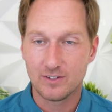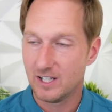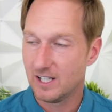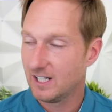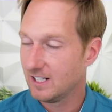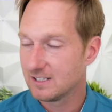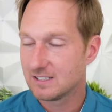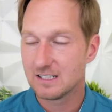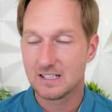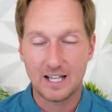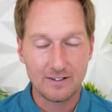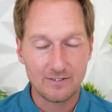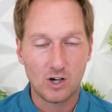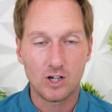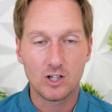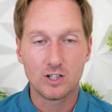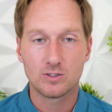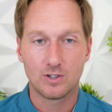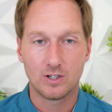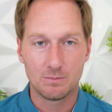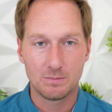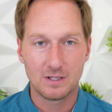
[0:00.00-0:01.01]
It is life
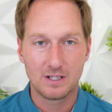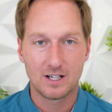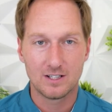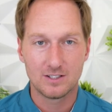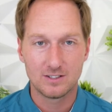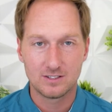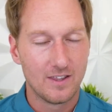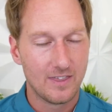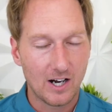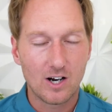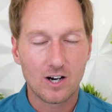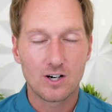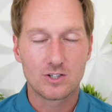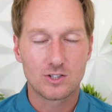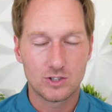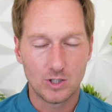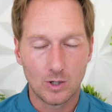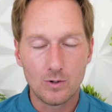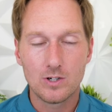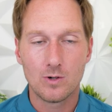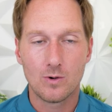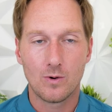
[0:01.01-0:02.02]
altering because they are
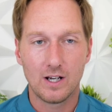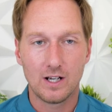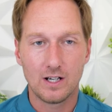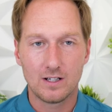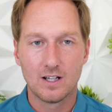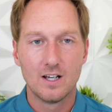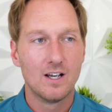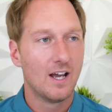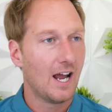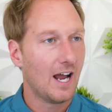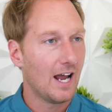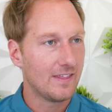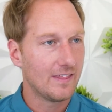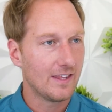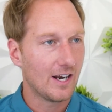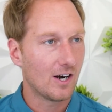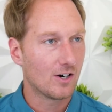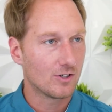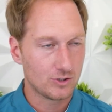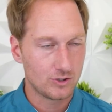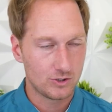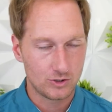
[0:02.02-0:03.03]
so annoying and they
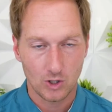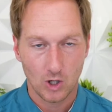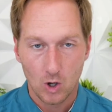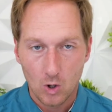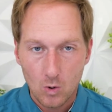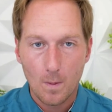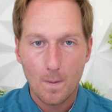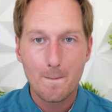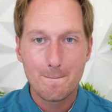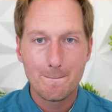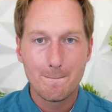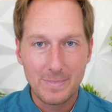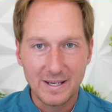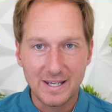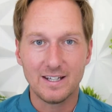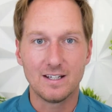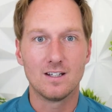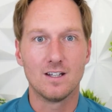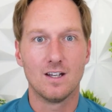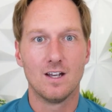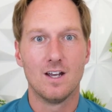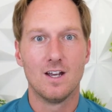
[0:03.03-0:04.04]
are so
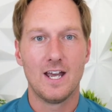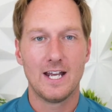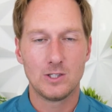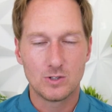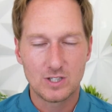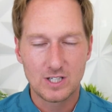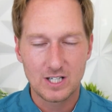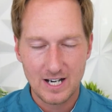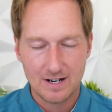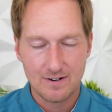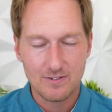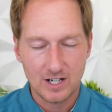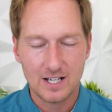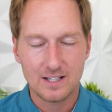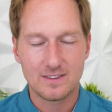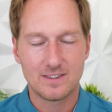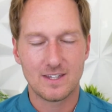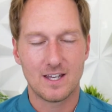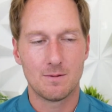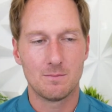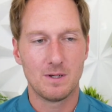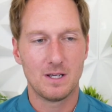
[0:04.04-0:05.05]
big and you can never hit
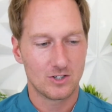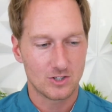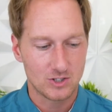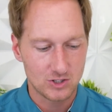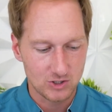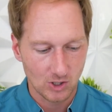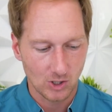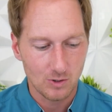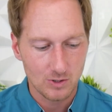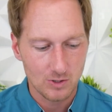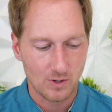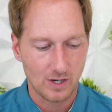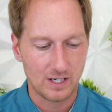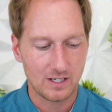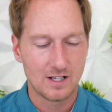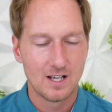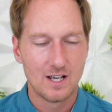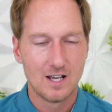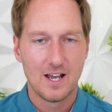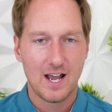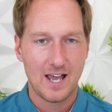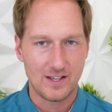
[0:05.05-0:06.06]
them and they're so annoying
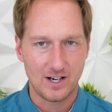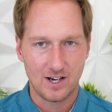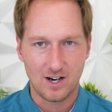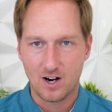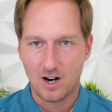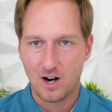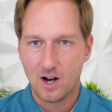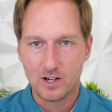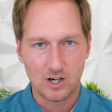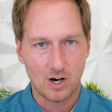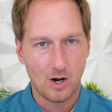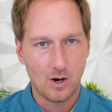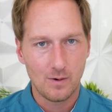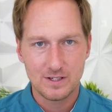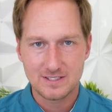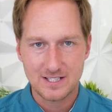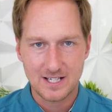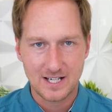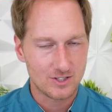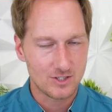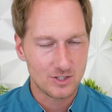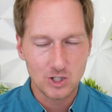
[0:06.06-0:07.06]
and they are all, you're always
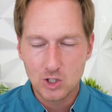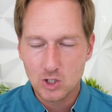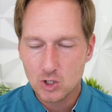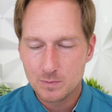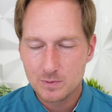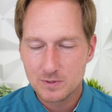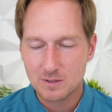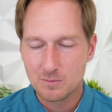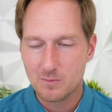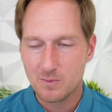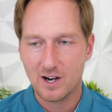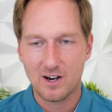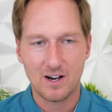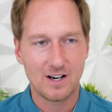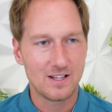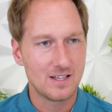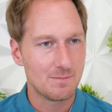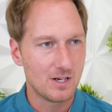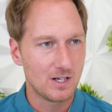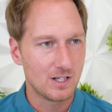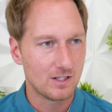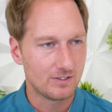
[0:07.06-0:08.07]
on a tube somewhere in
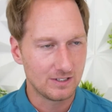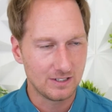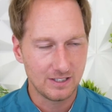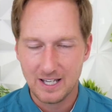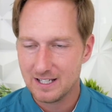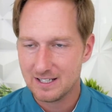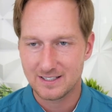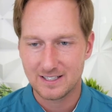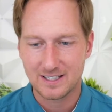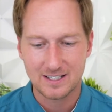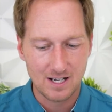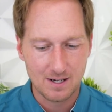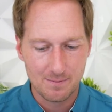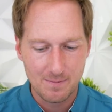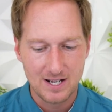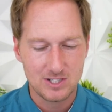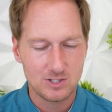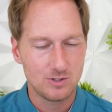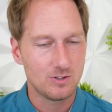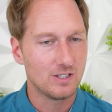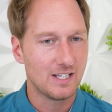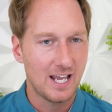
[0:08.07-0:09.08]
the middle of a lake and they come
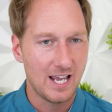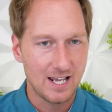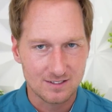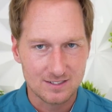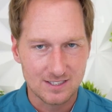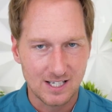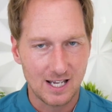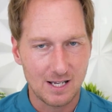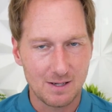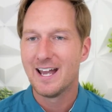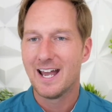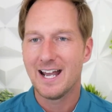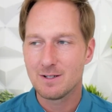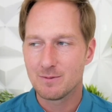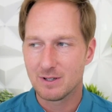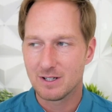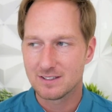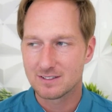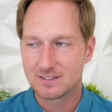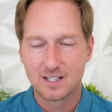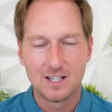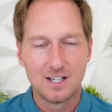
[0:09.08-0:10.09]
at you and you can't escape.
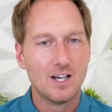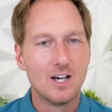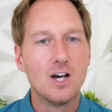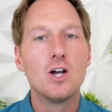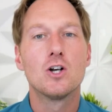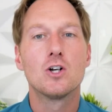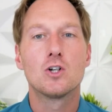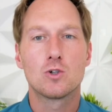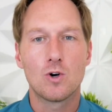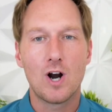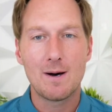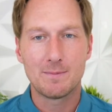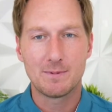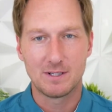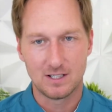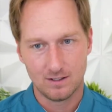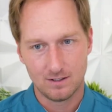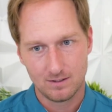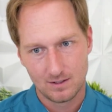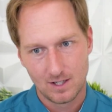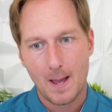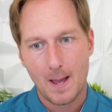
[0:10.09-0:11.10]
Anyways,
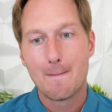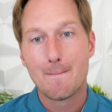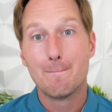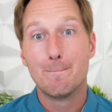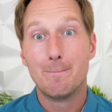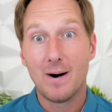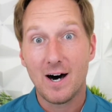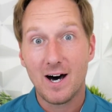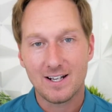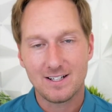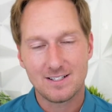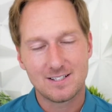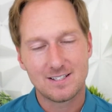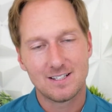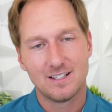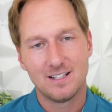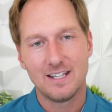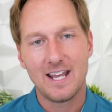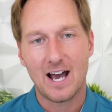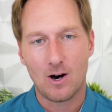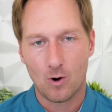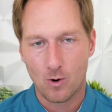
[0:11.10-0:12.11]
trauma. But
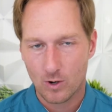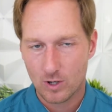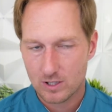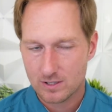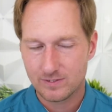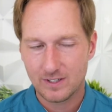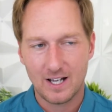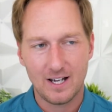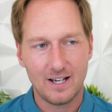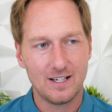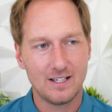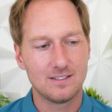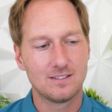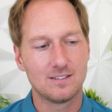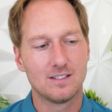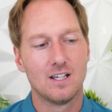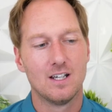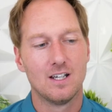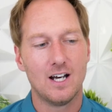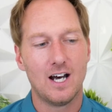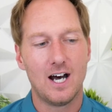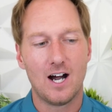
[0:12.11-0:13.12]
yeah, horseflies
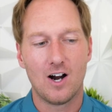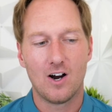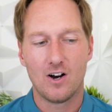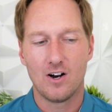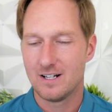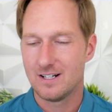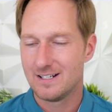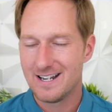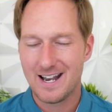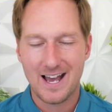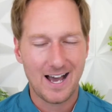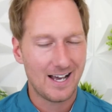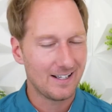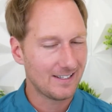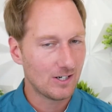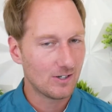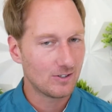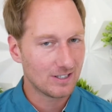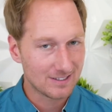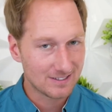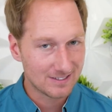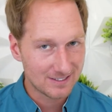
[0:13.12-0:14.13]
are not they
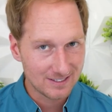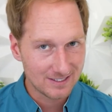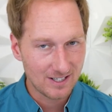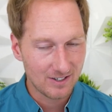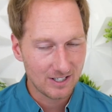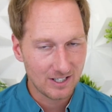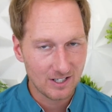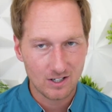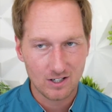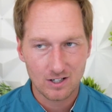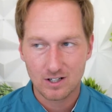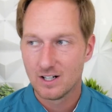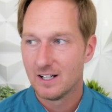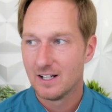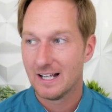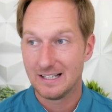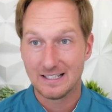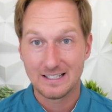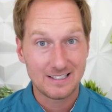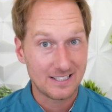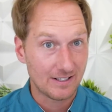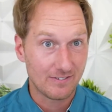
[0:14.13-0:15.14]
don't exist down here. At
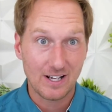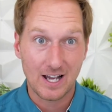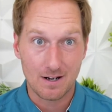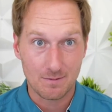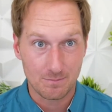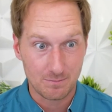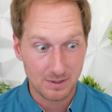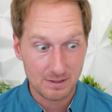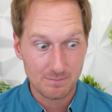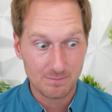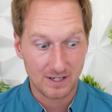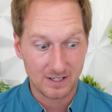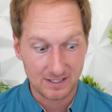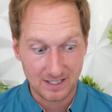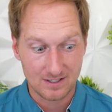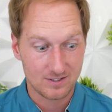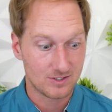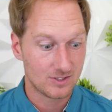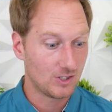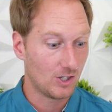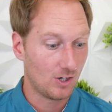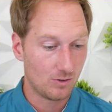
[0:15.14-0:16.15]
least I haven't gotten bitten by yet,
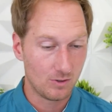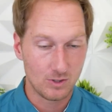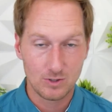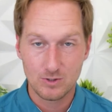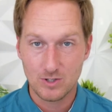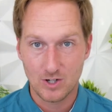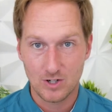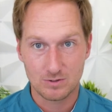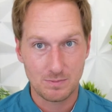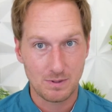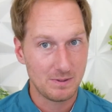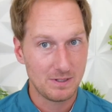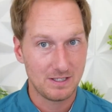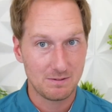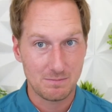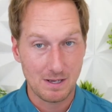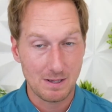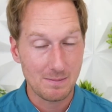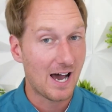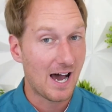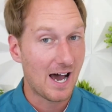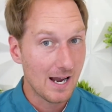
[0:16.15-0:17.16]
so who knows? Maybe
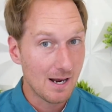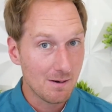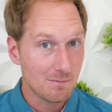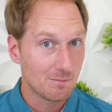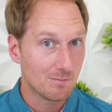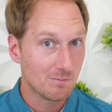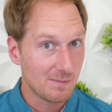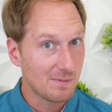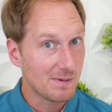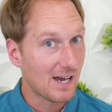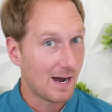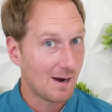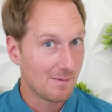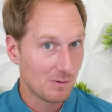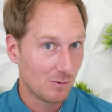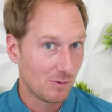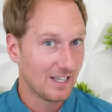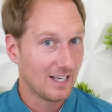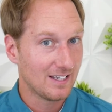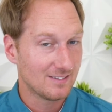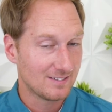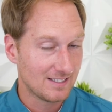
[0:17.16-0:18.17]
maybe I'm maybe I'm the
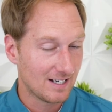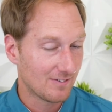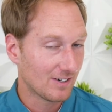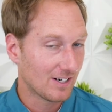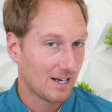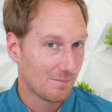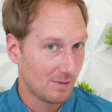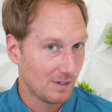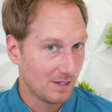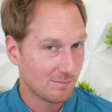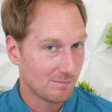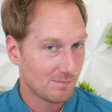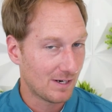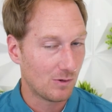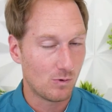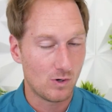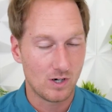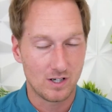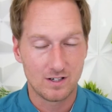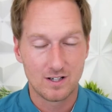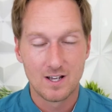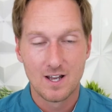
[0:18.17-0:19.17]
one that has never got bitten by
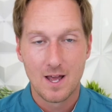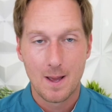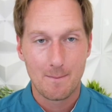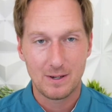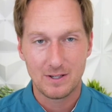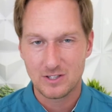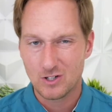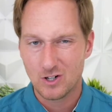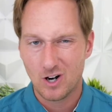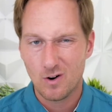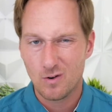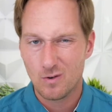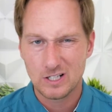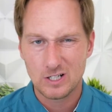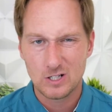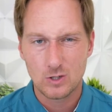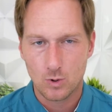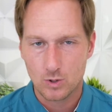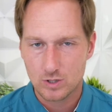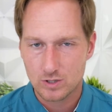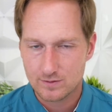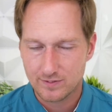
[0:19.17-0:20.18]
one. But there are really
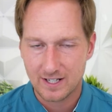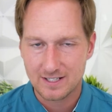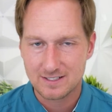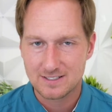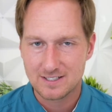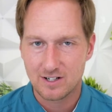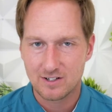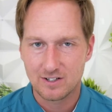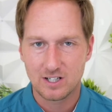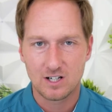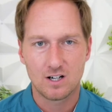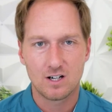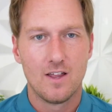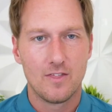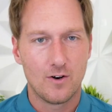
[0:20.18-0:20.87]
no horse flies down here.